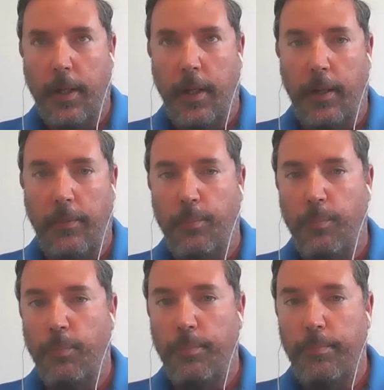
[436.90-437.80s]
And
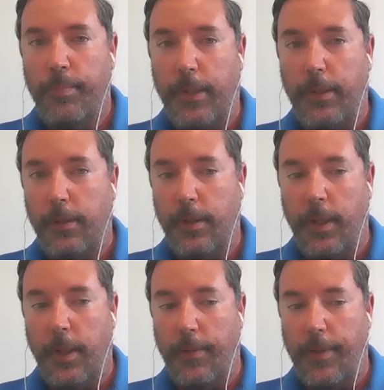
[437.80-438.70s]

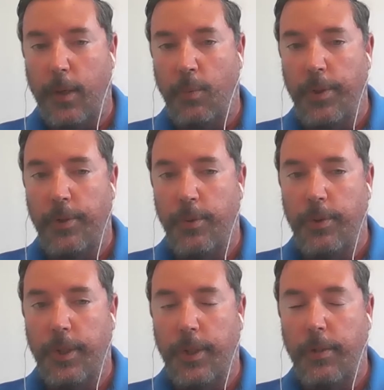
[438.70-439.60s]
basically they would
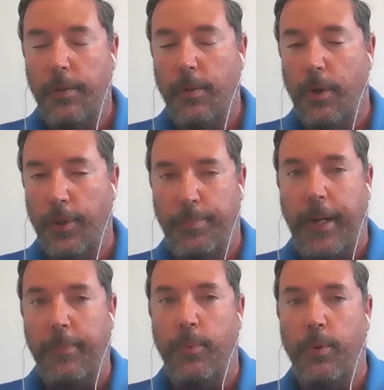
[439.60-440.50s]
do all the
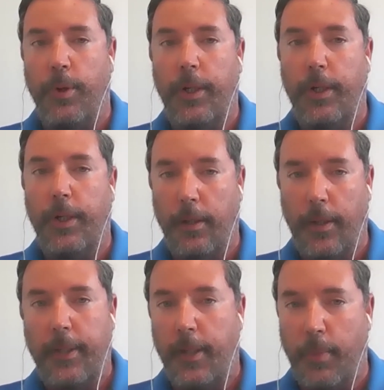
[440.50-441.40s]
paperwork and the
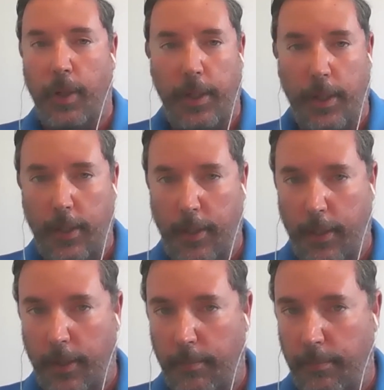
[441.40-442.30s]
collecting the money
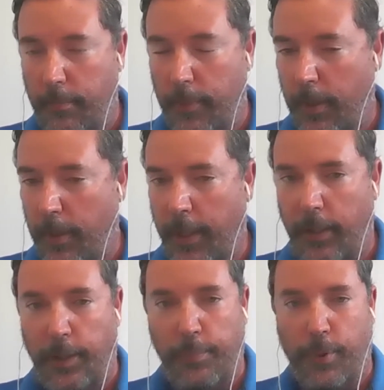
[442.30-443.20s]
and
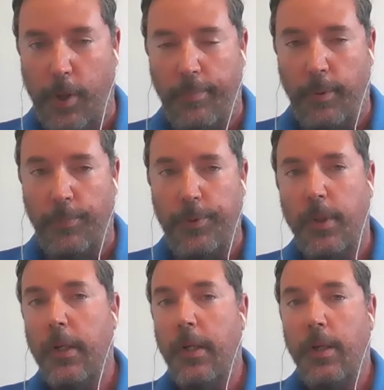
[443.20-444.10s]
handling
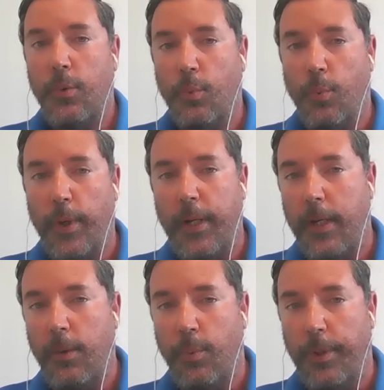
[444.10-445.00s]
problems.
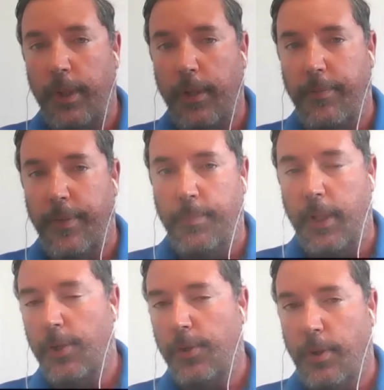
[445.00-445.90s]
We would give them
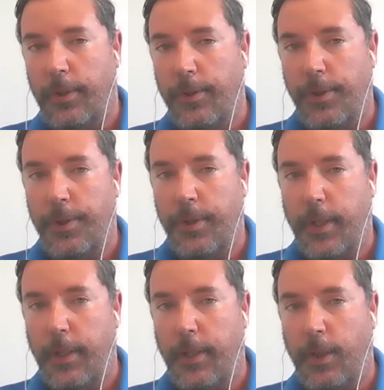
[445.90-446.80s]
the instructors
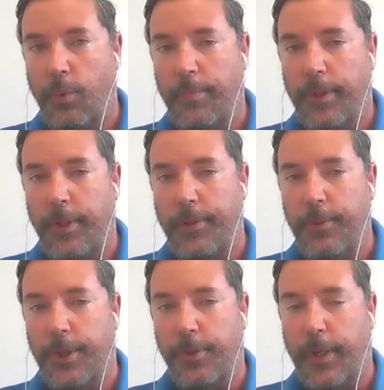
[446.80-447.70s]
and the equipment to
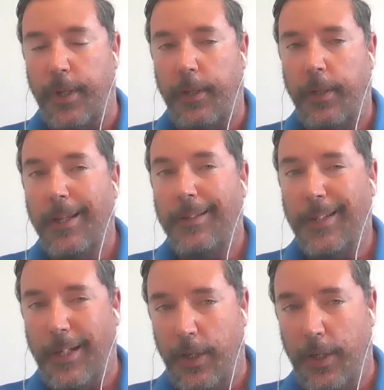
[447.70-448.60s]
do the training.
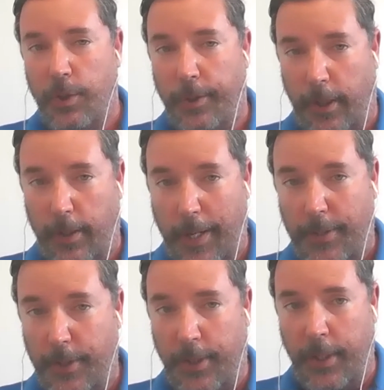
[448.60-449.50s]
The kids took the
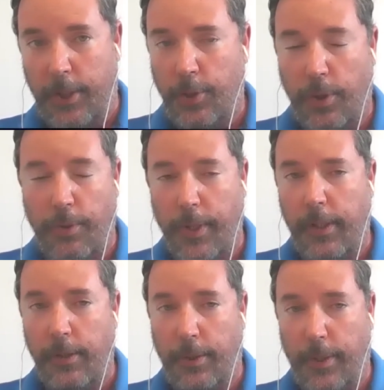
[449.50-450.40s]
class as an
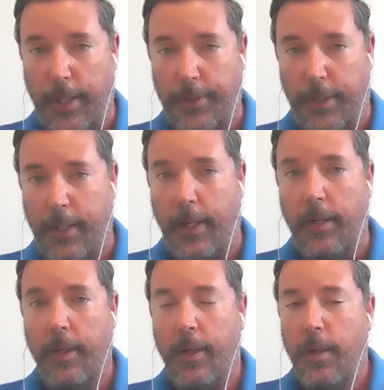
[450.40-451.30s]
extracurricular class at night.